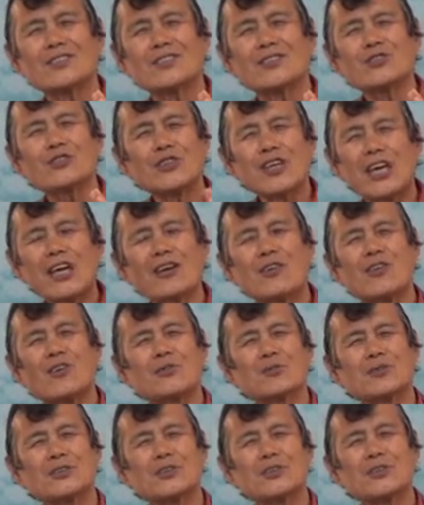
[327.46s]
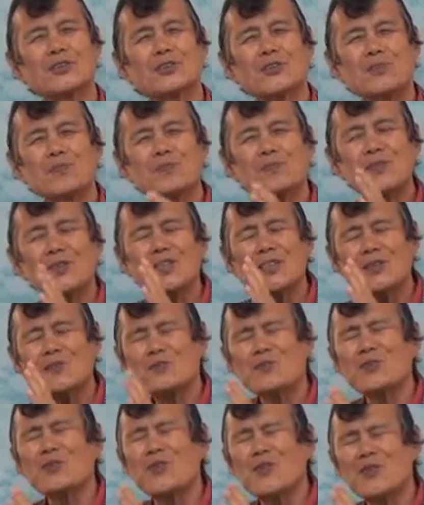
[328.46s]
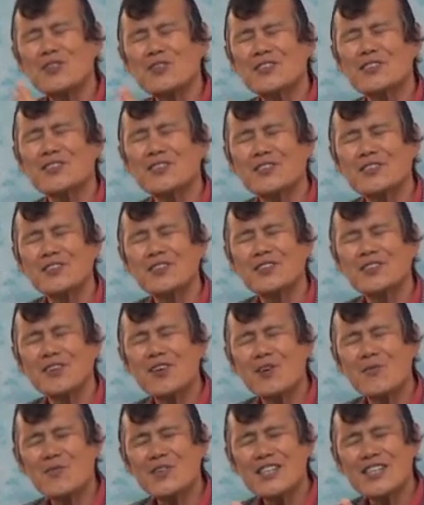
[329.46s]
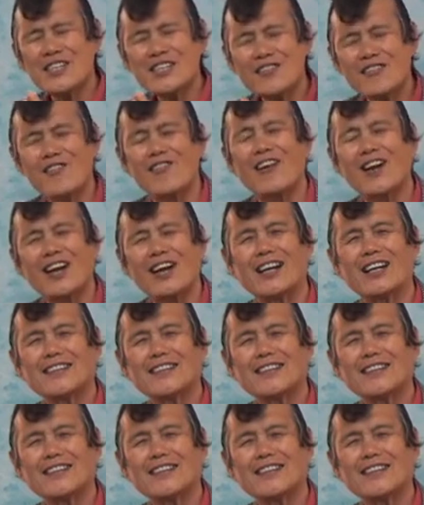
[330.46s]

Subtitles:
took care of the people of Israel.